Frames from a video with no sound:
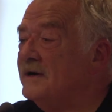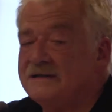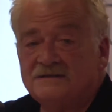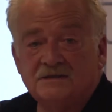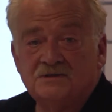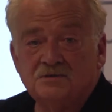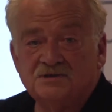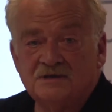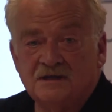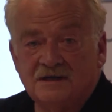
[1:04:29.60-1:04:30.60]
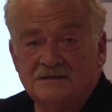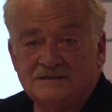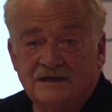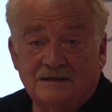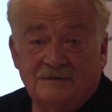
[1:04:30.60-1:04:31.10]
one
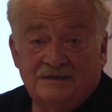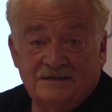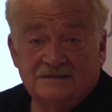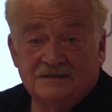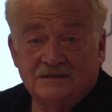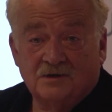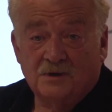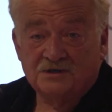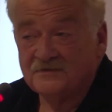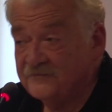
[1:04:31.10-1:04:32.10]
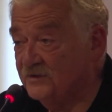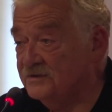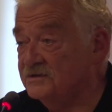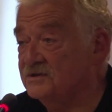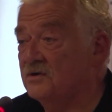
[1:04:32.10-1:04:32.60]
institutionalize that? I mean, this is a question for
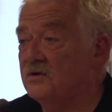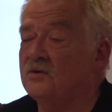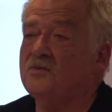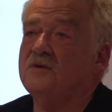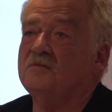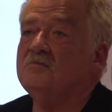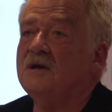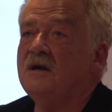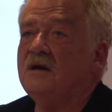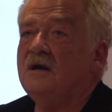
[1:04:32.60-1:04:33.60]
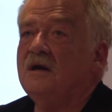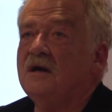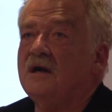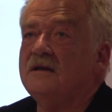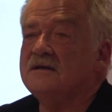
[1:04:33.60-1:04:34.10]
this colloquium,
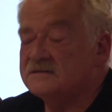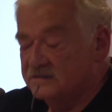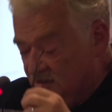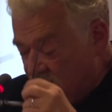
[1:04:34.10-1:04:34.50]
and this is